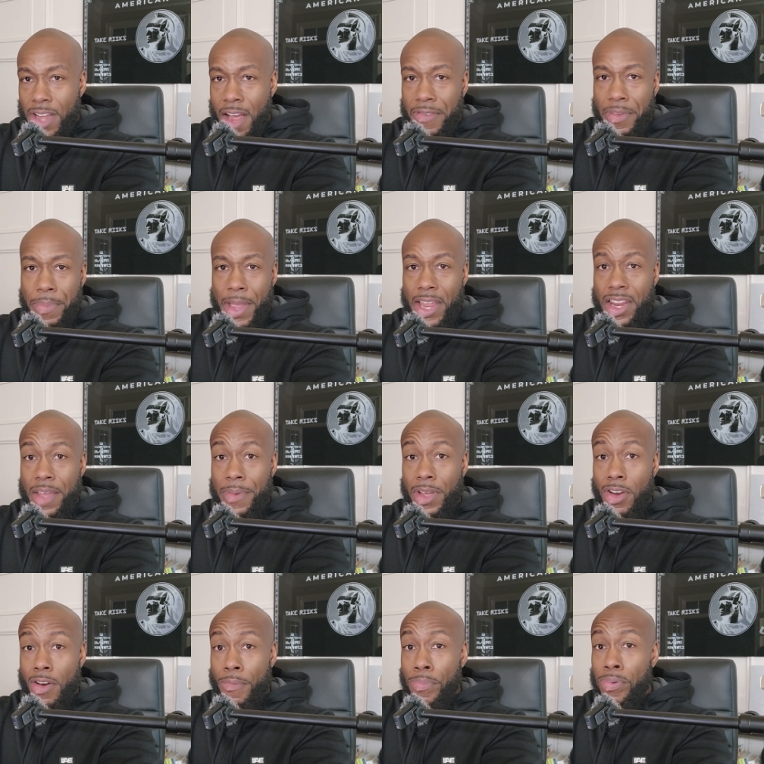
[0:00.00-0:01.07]
of the
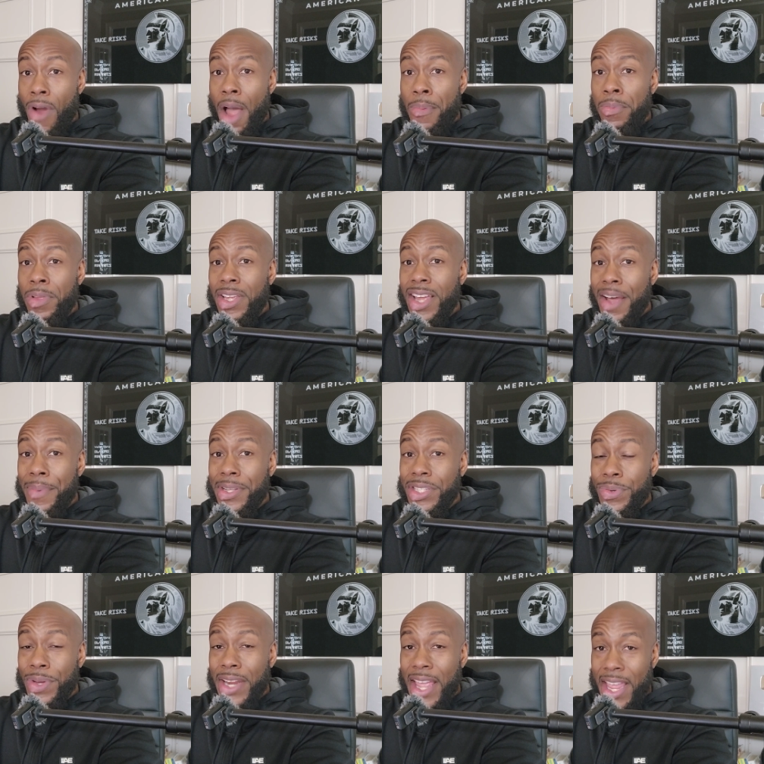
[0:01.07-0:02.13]
pandemic are probably coming
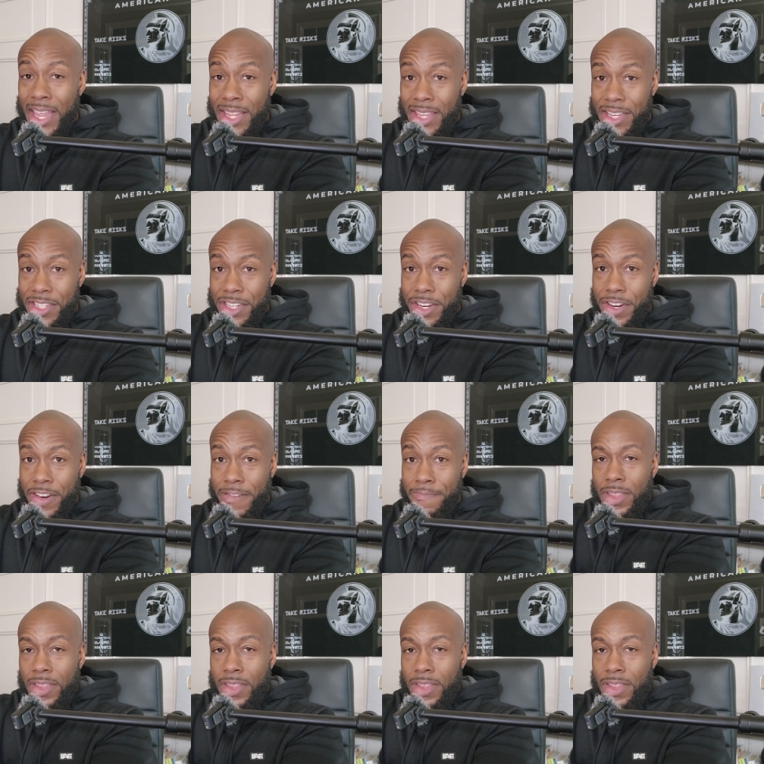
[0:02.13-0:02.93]
to an end this year.